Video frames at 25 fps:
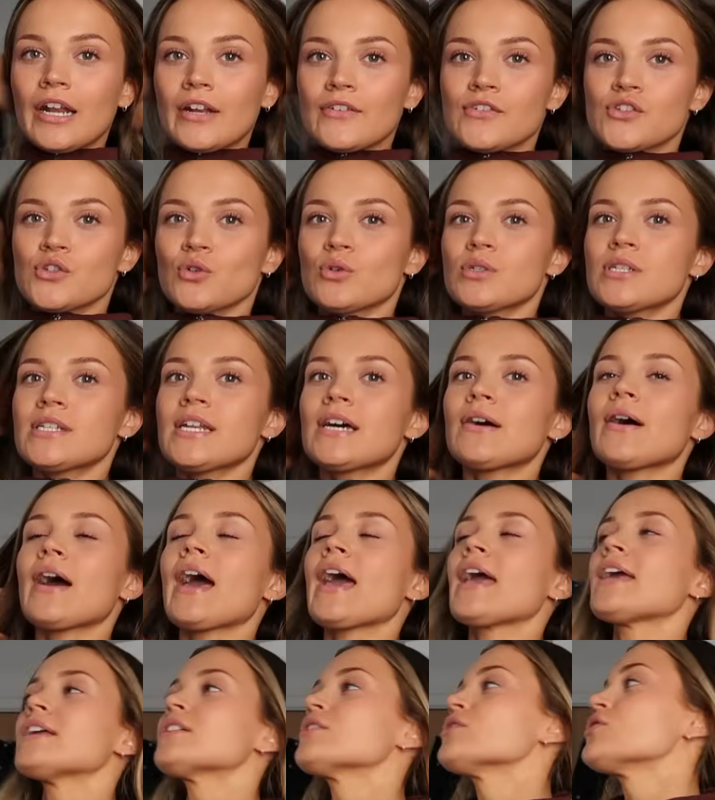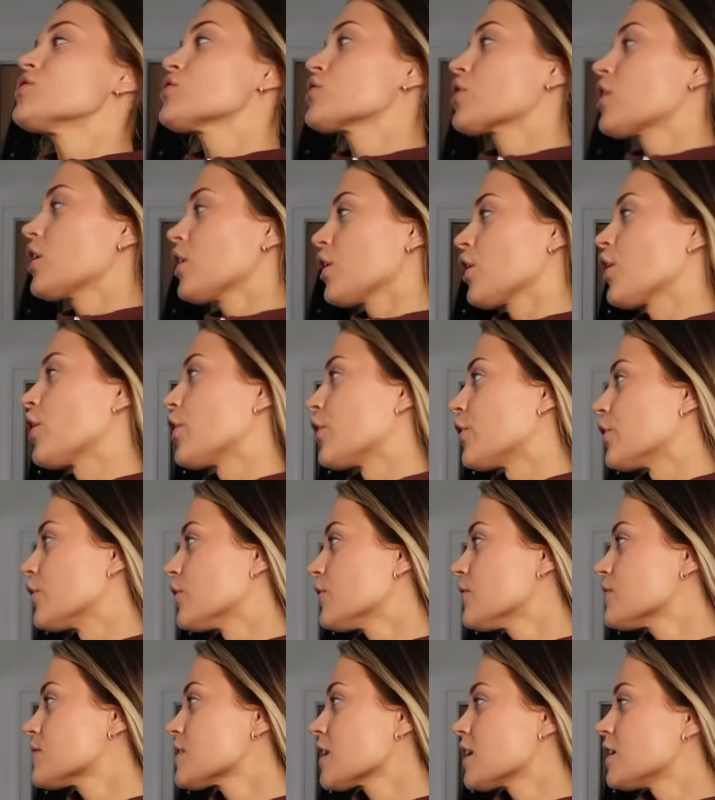And I've sorted out Aiden's
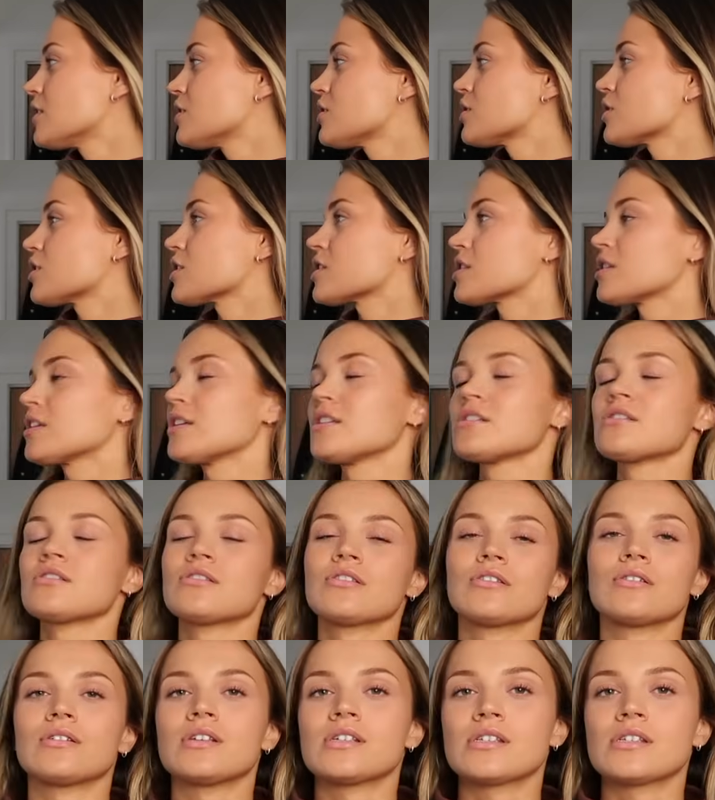clothes. He just needs to do